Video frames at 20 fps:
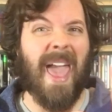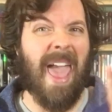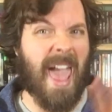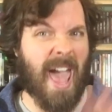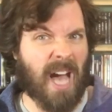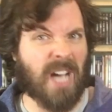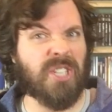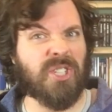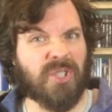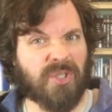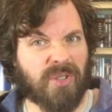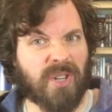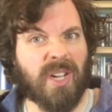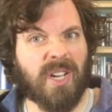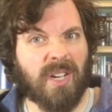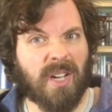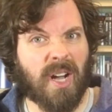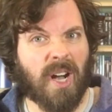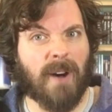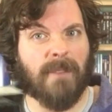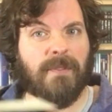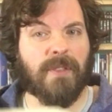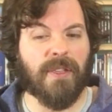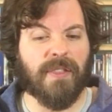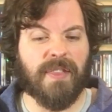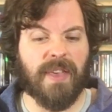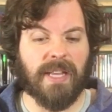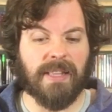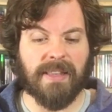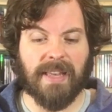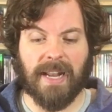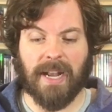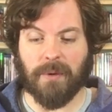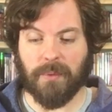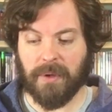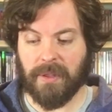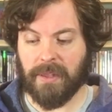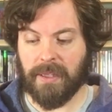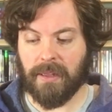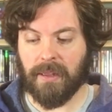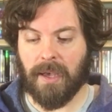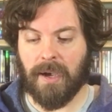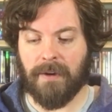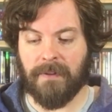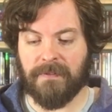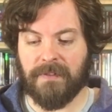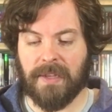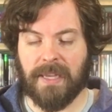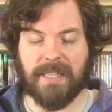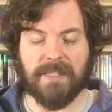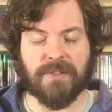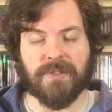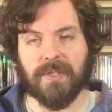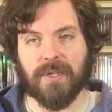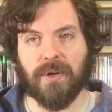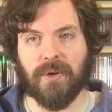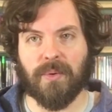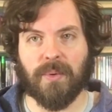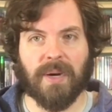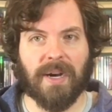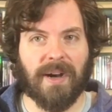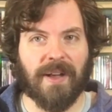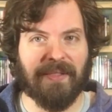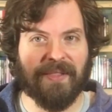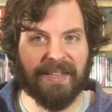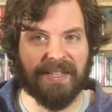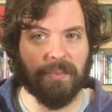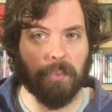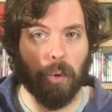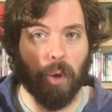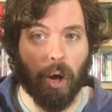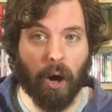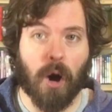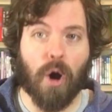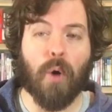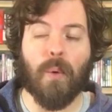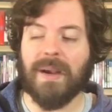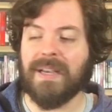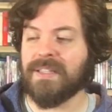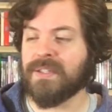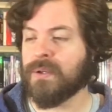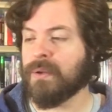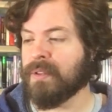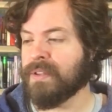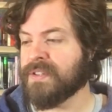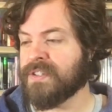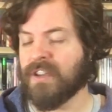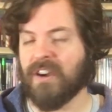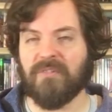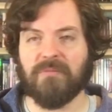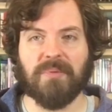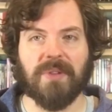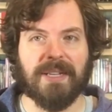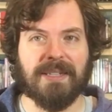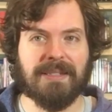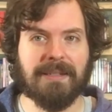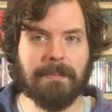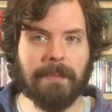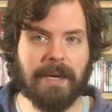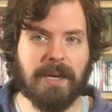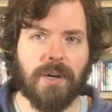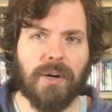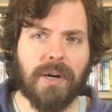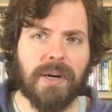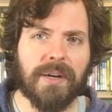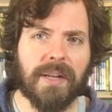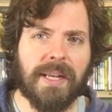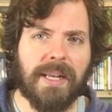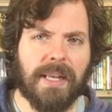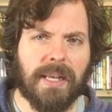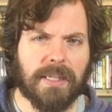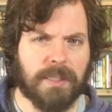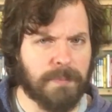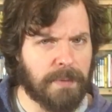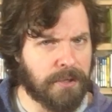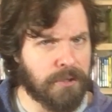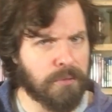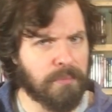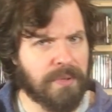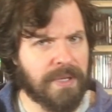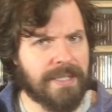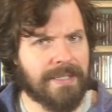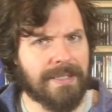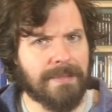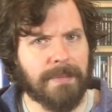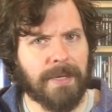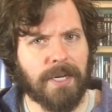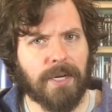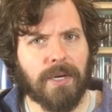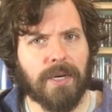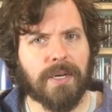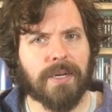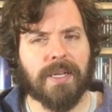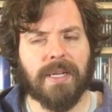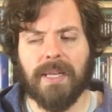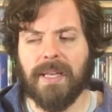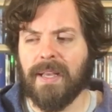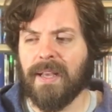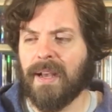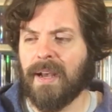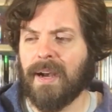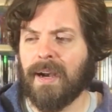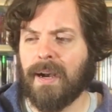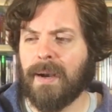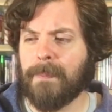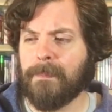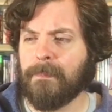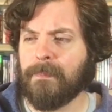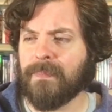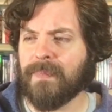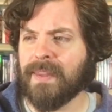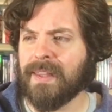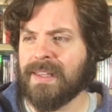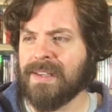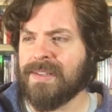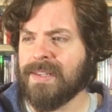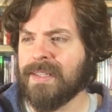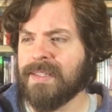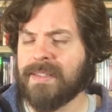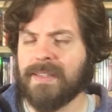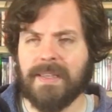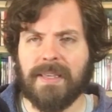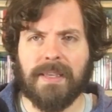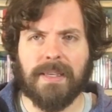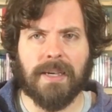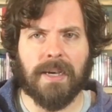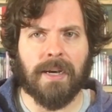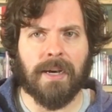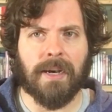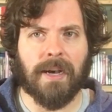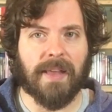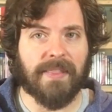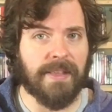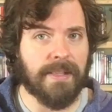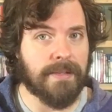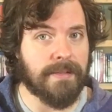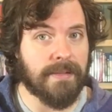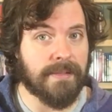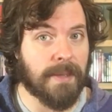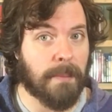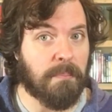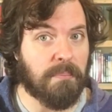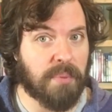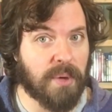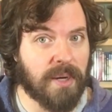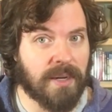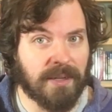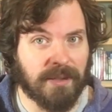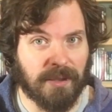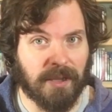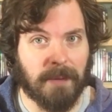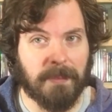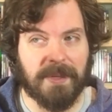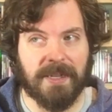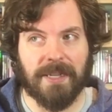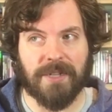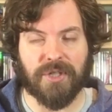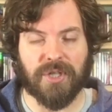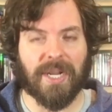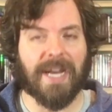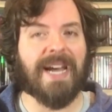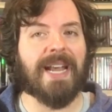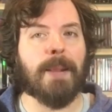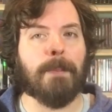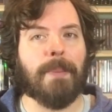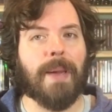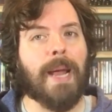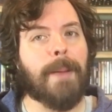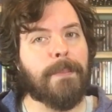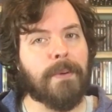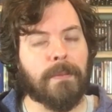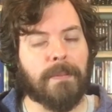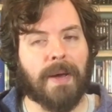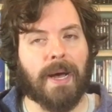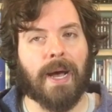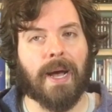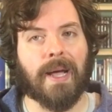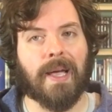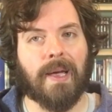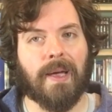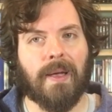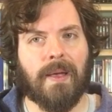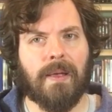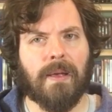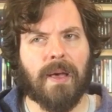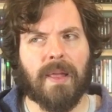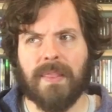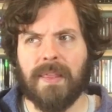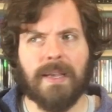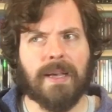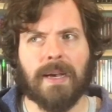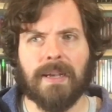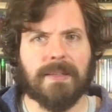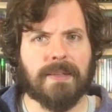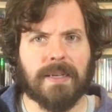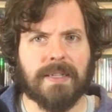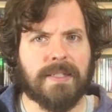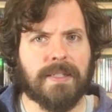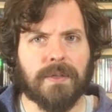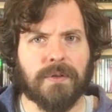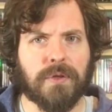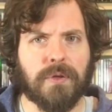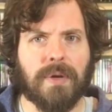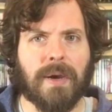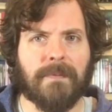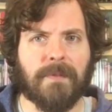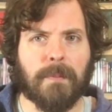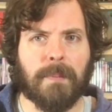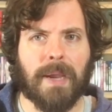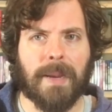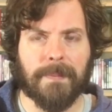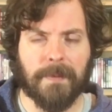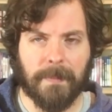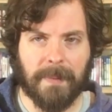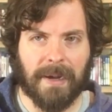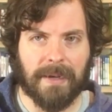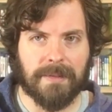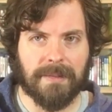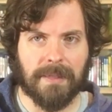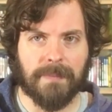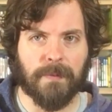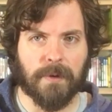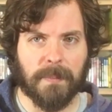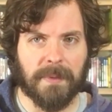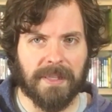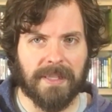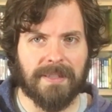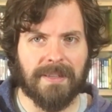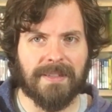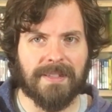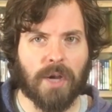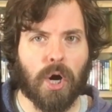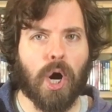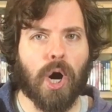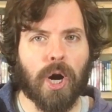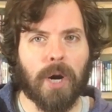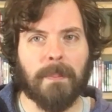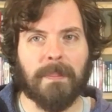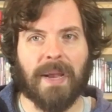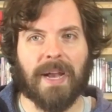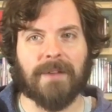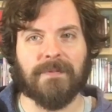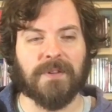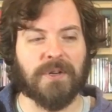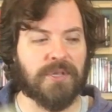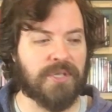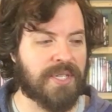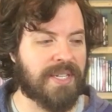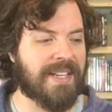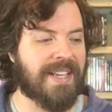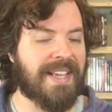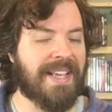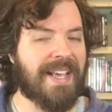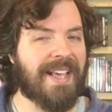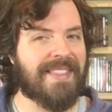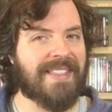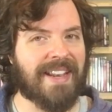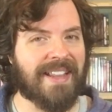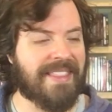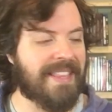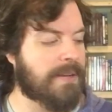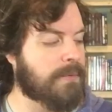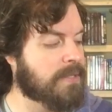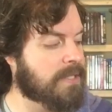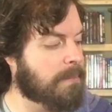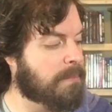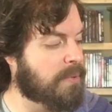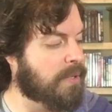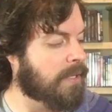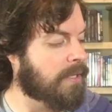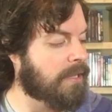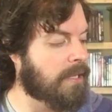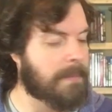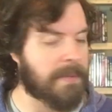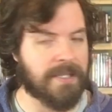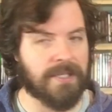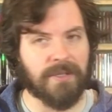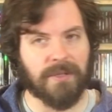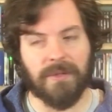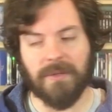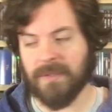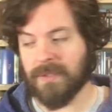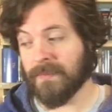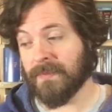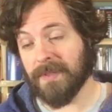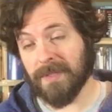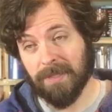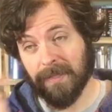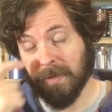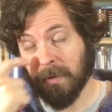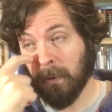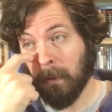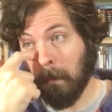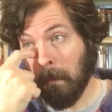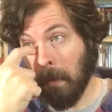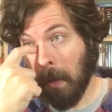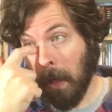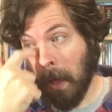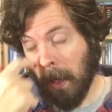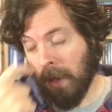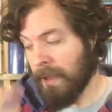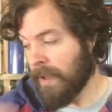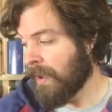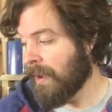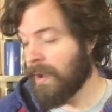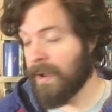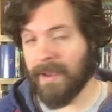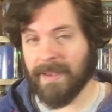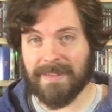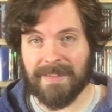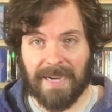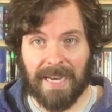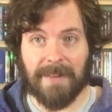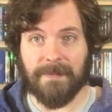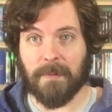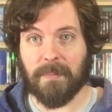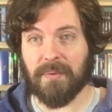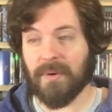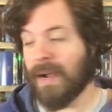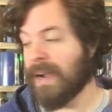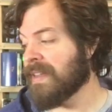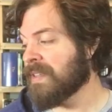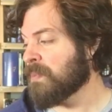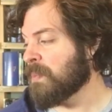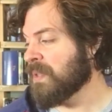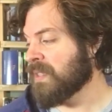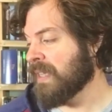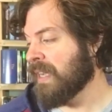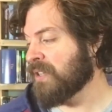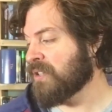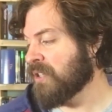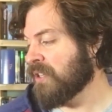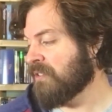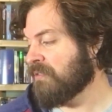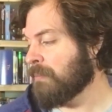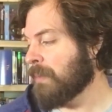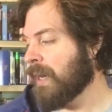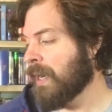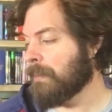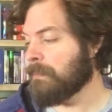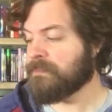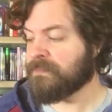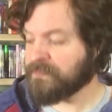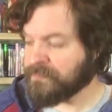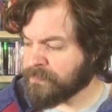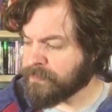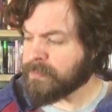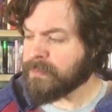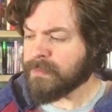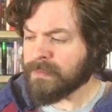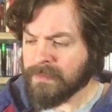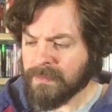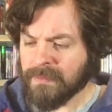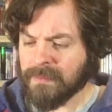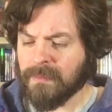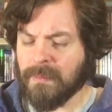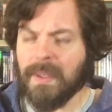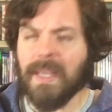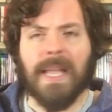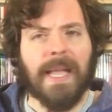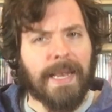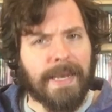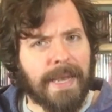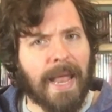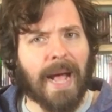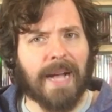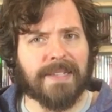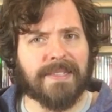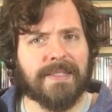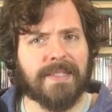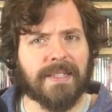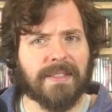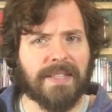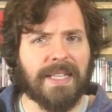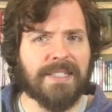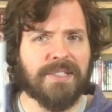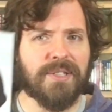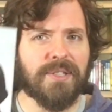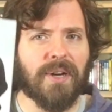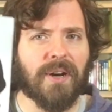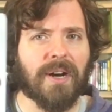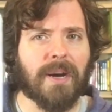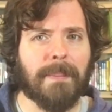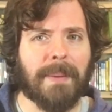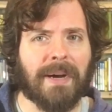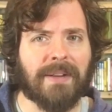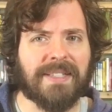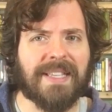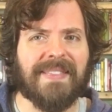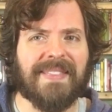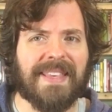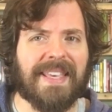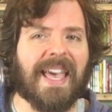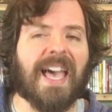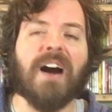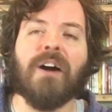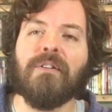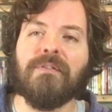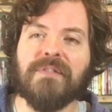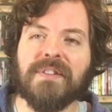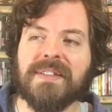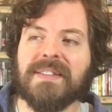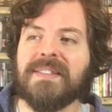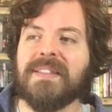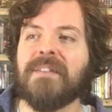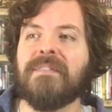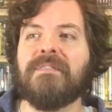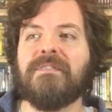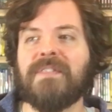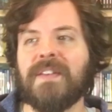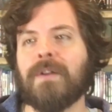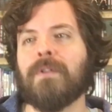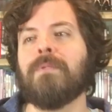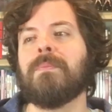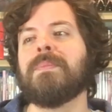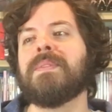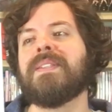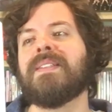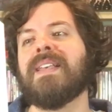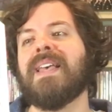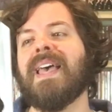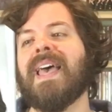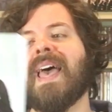extra of the thing that I really loved, and so uh, this will always hold a soft place in my heart, special place in my heart. Um, this is the uh, I think this is a book club edition. I had a paperback. I think I, I still do have the paperback somewhere, but this is a hardback version that I think was a book club exclusive, and so uh, it's kind of a prized possession of mine. Next, let's talk about the Elvis Films